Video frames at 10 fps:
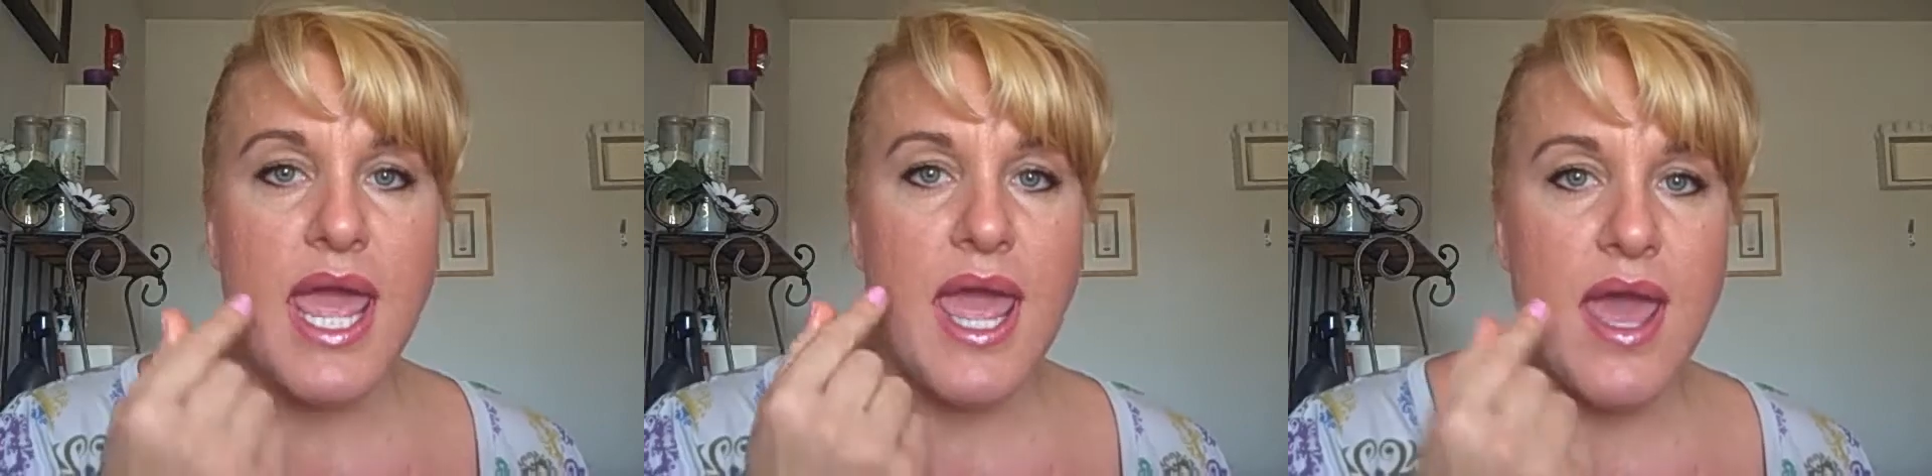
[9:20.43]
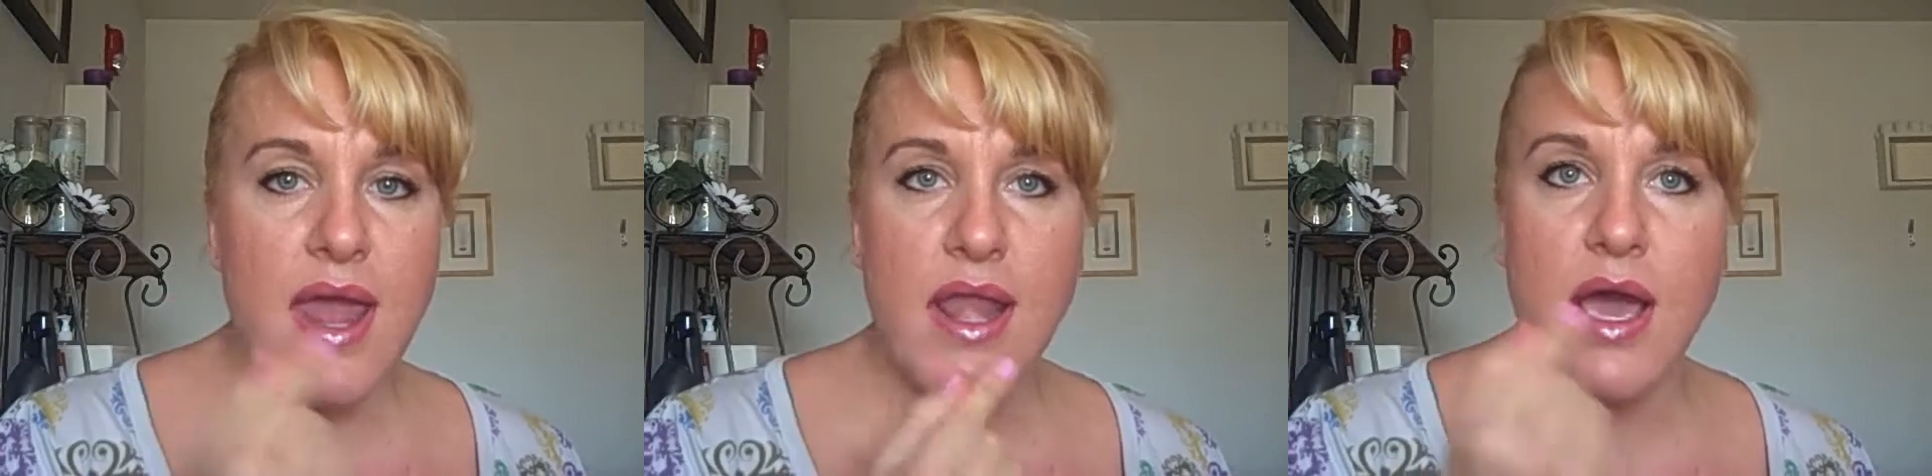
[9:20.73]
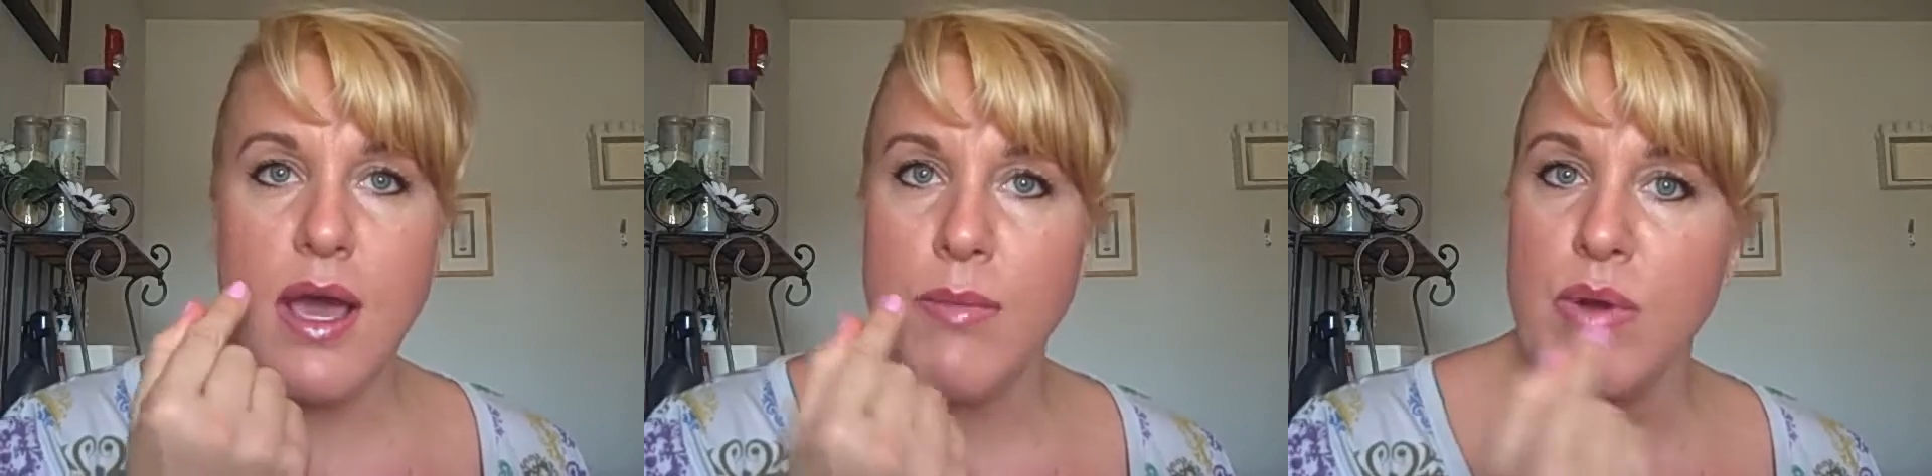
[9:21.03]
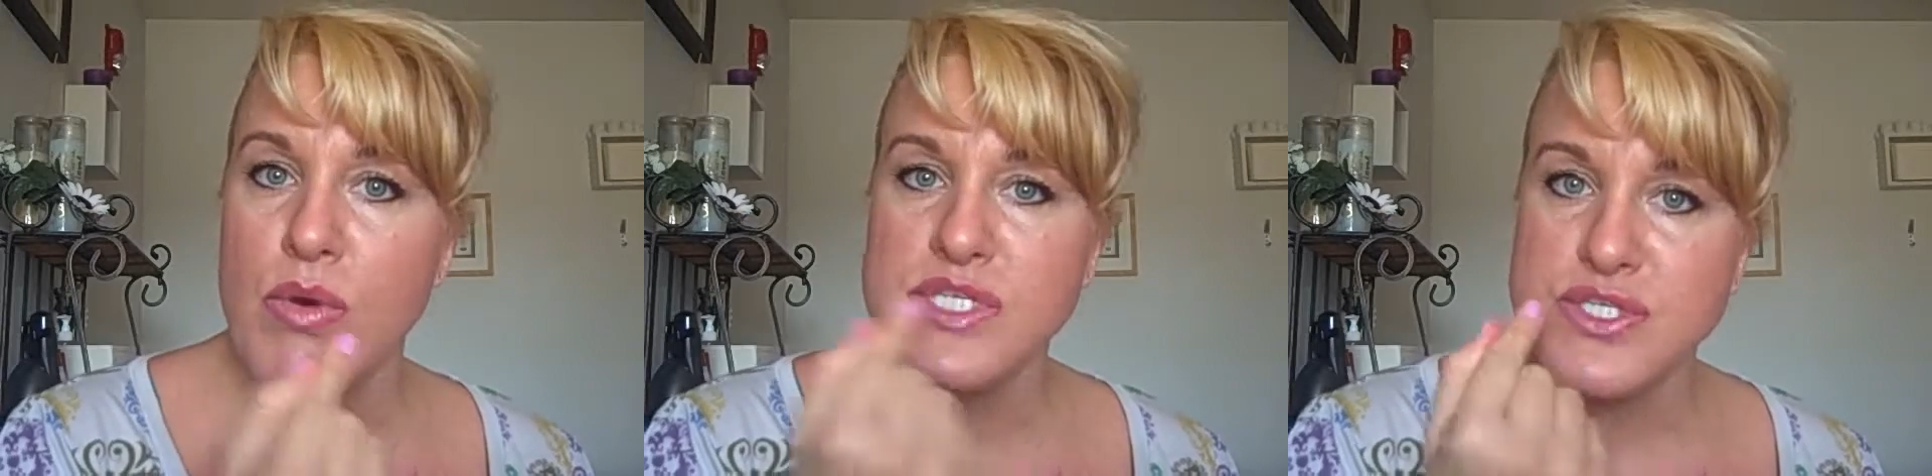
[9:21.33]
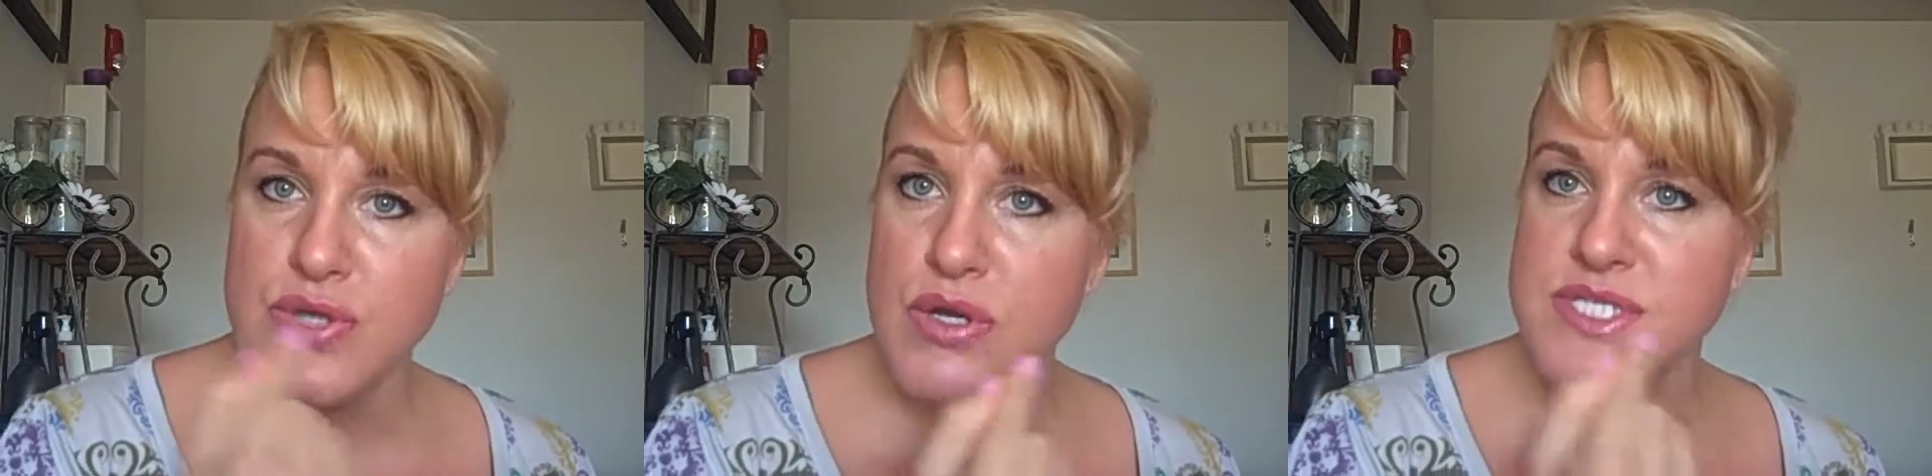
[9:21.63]
and
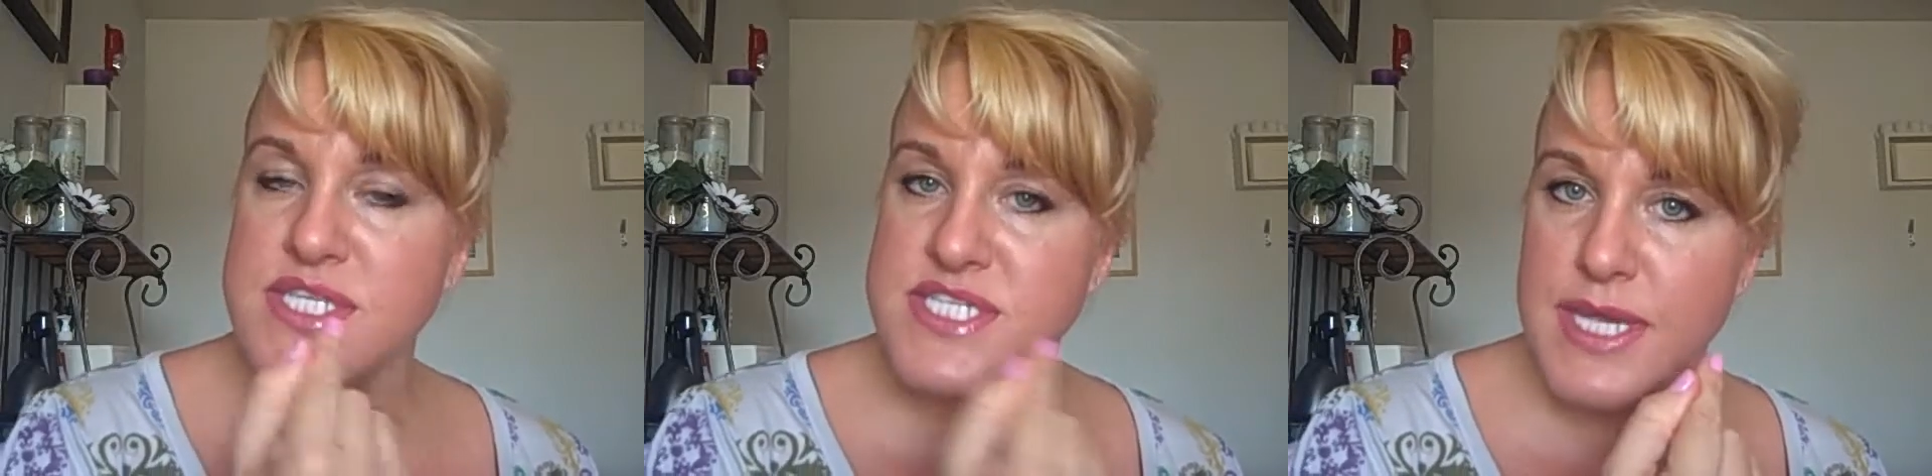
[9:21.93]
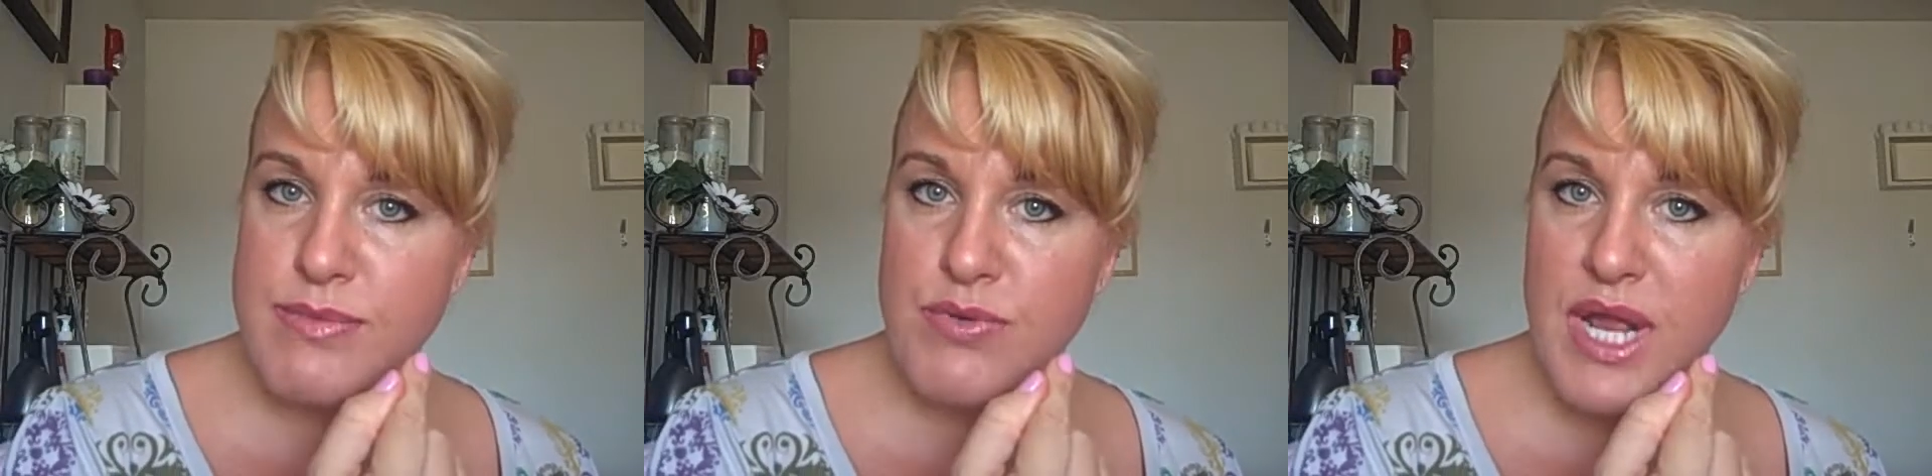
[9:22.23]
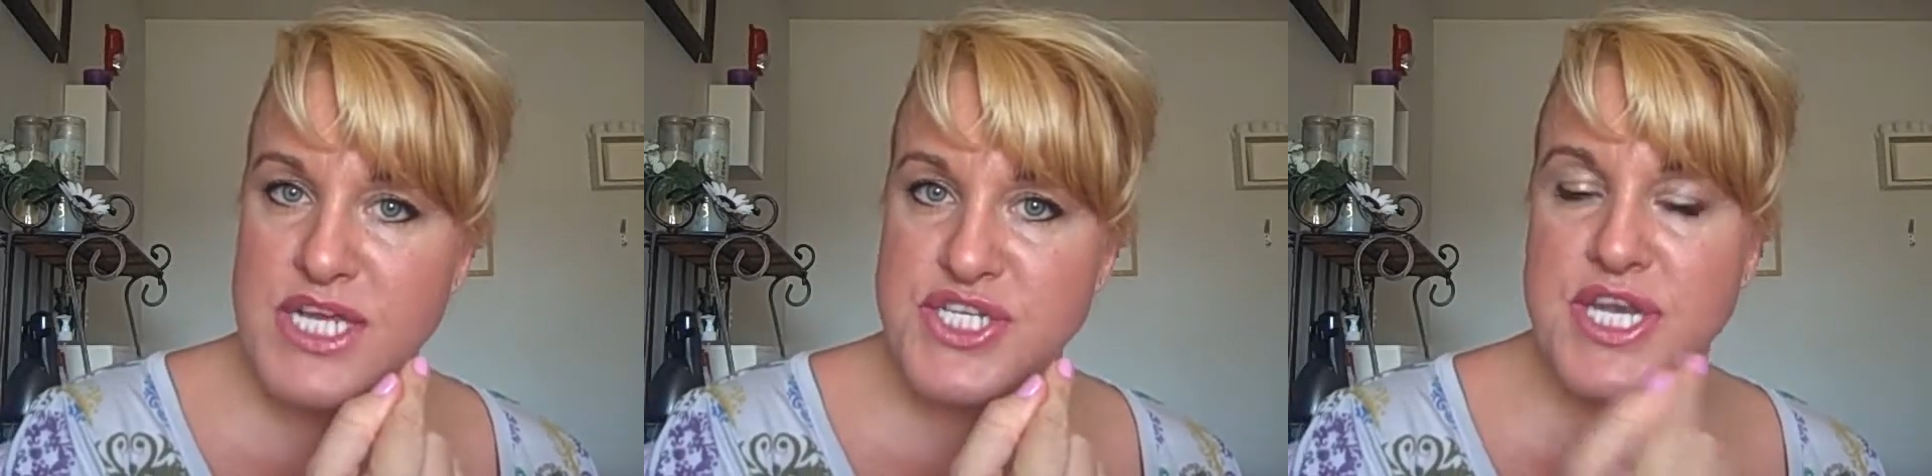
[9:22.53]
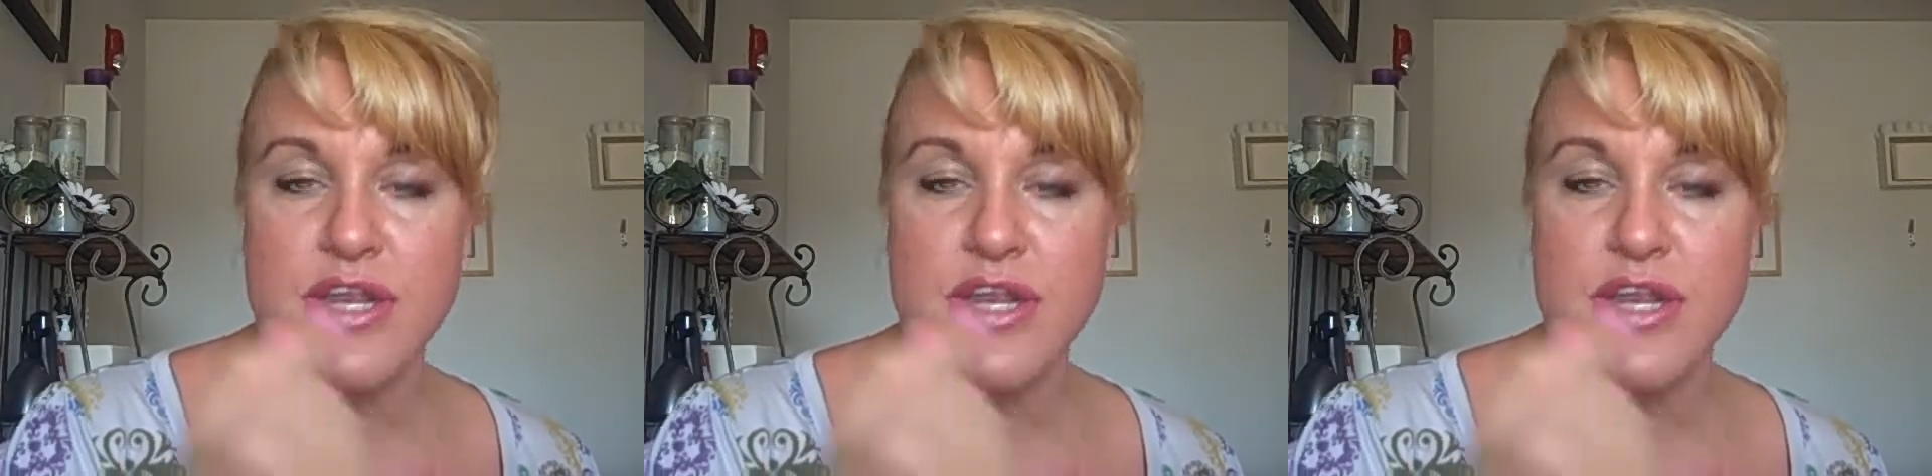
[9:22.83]
strokes in the same direction?